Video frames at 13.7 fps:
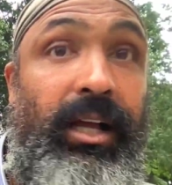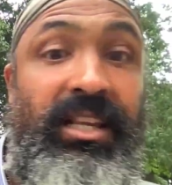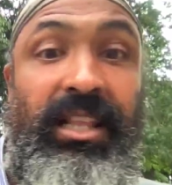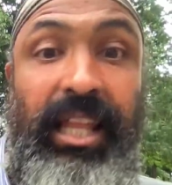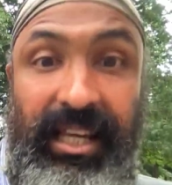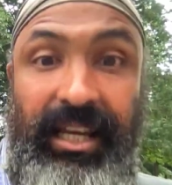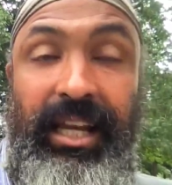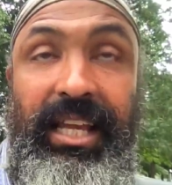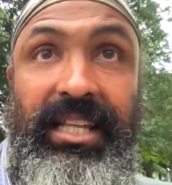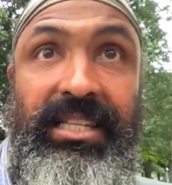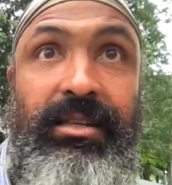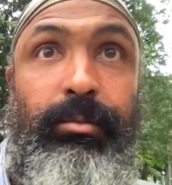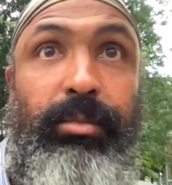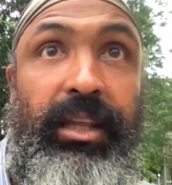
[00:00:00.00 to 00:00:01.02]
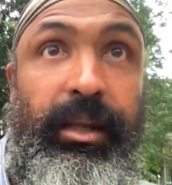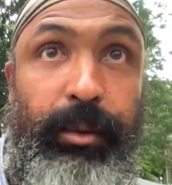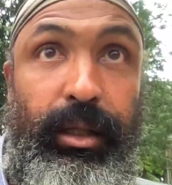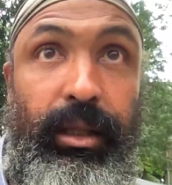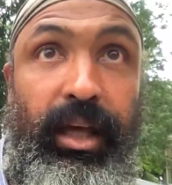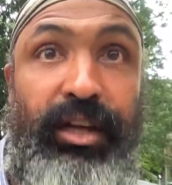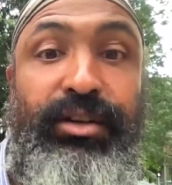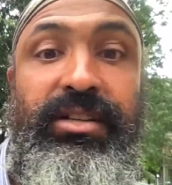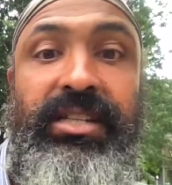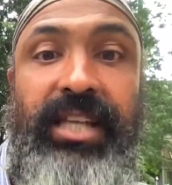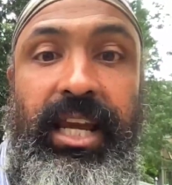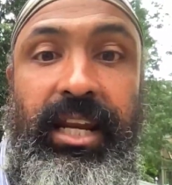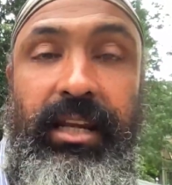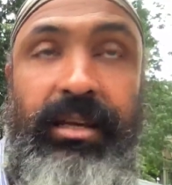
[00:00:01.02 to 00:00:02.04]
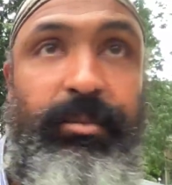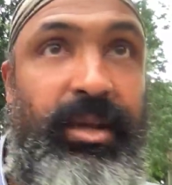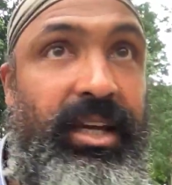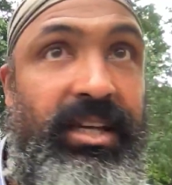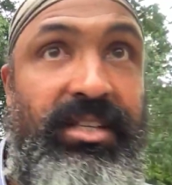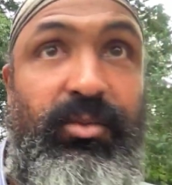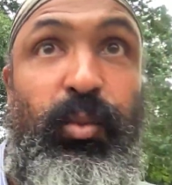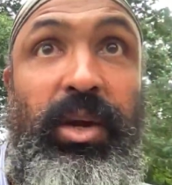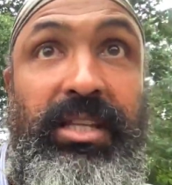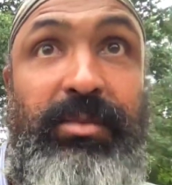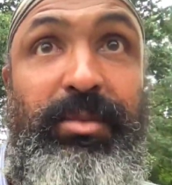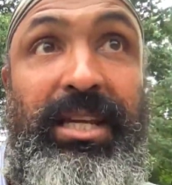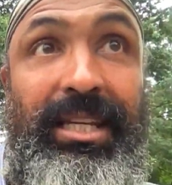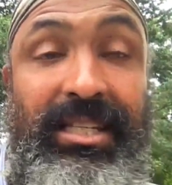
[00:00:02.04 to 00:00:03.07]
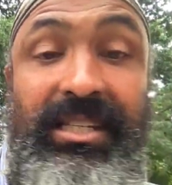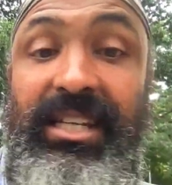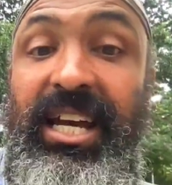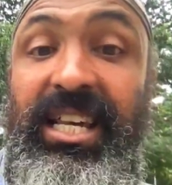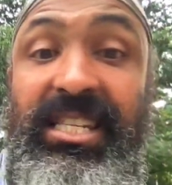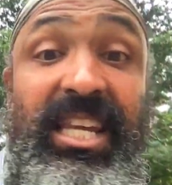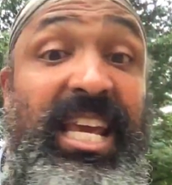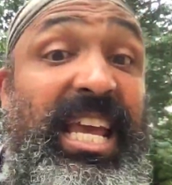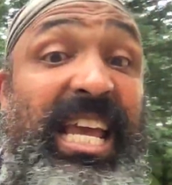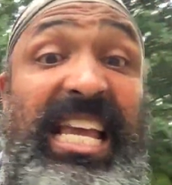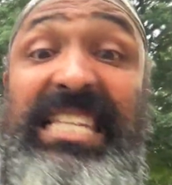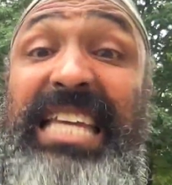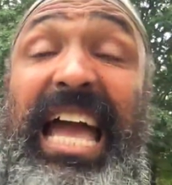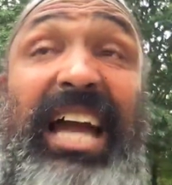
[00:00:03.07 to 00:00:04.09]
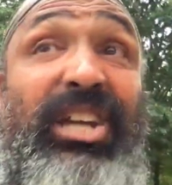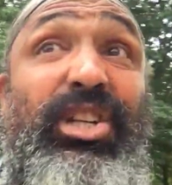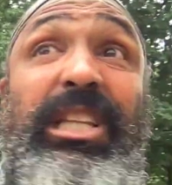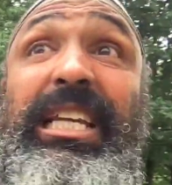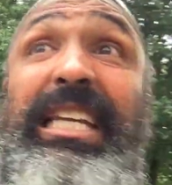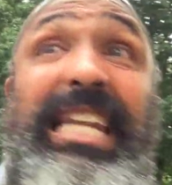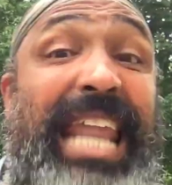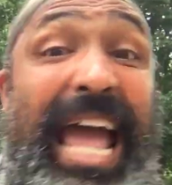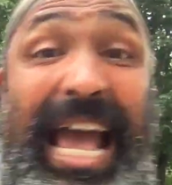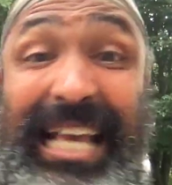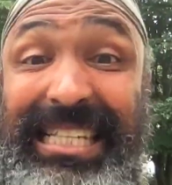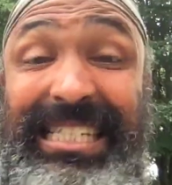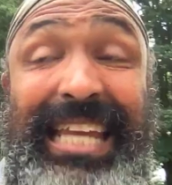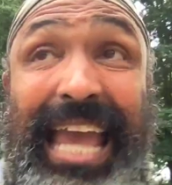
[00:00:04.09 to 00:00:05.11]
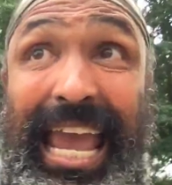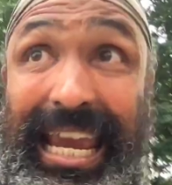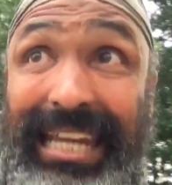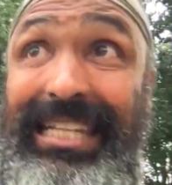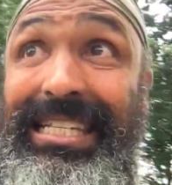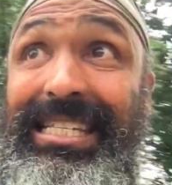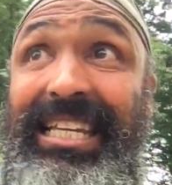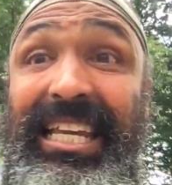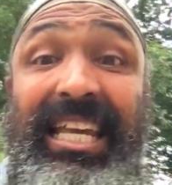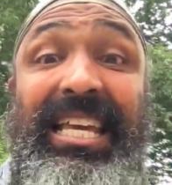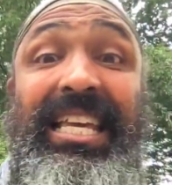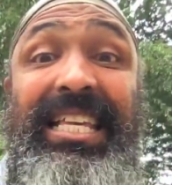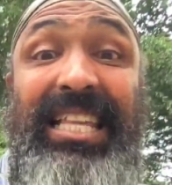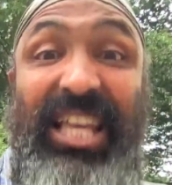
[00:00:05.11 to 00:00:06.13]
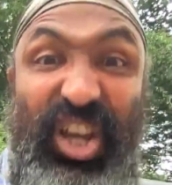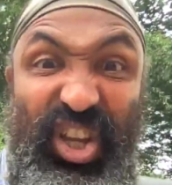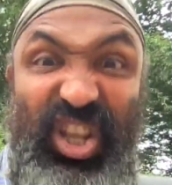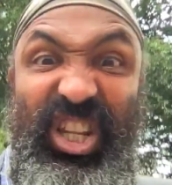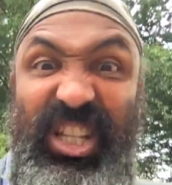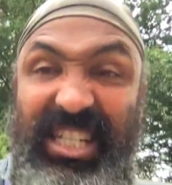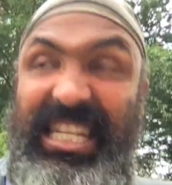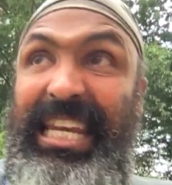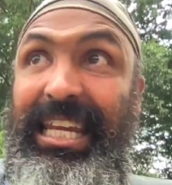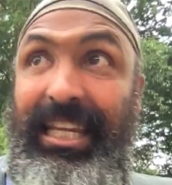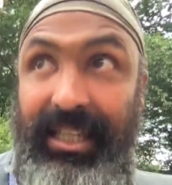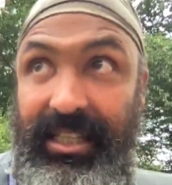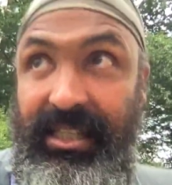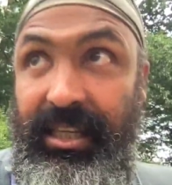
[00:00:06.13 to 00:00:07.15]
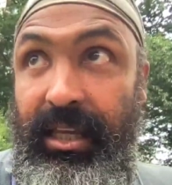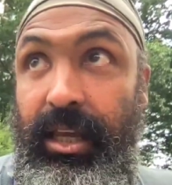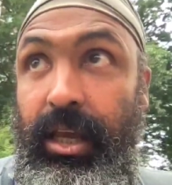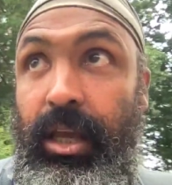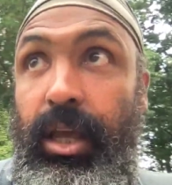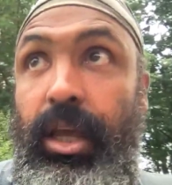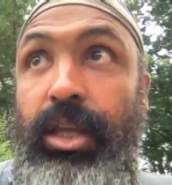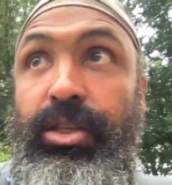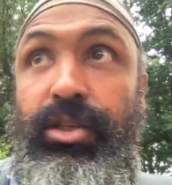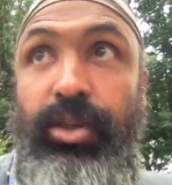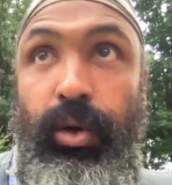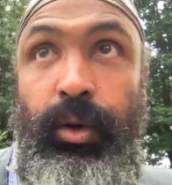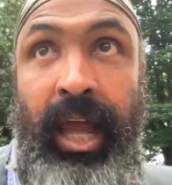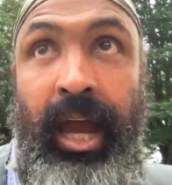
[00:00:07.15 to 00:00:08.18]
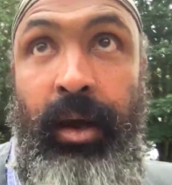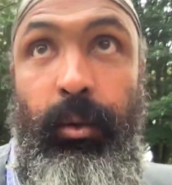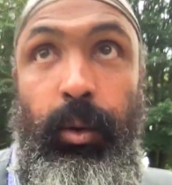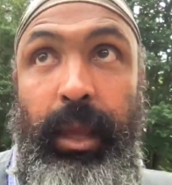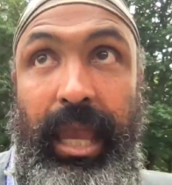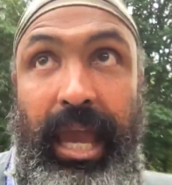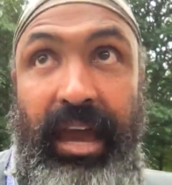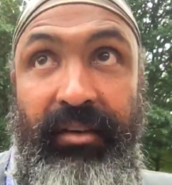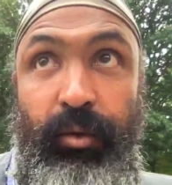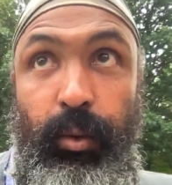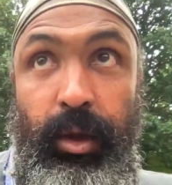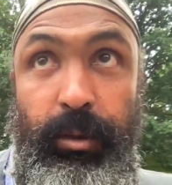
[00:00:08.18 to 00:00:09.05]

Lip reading: like, again, subliminal, understated, because what is being discussed is actually nasty, heinous things. So now what we have